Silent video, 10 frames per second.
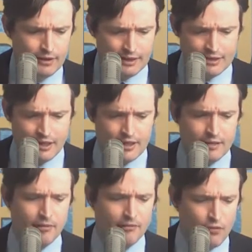It's cut
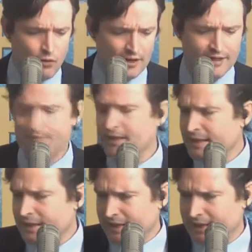number 40.
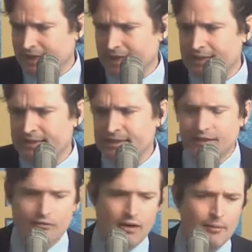And
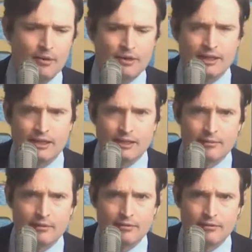Robert
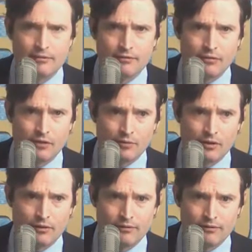Gibbs,
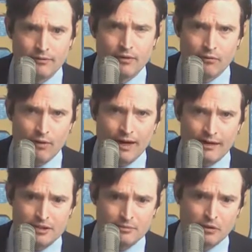former White
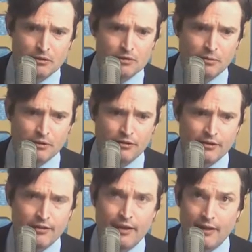House
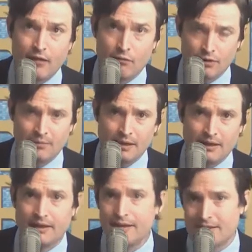spokesperson, and that would
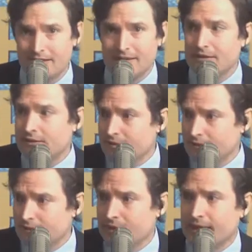be
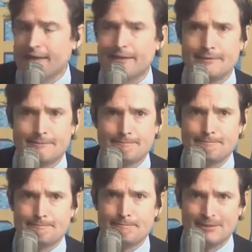like
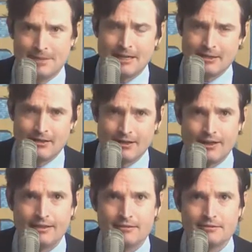Jay
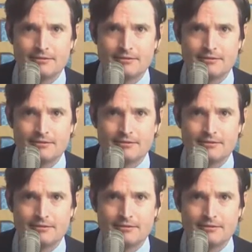Carney.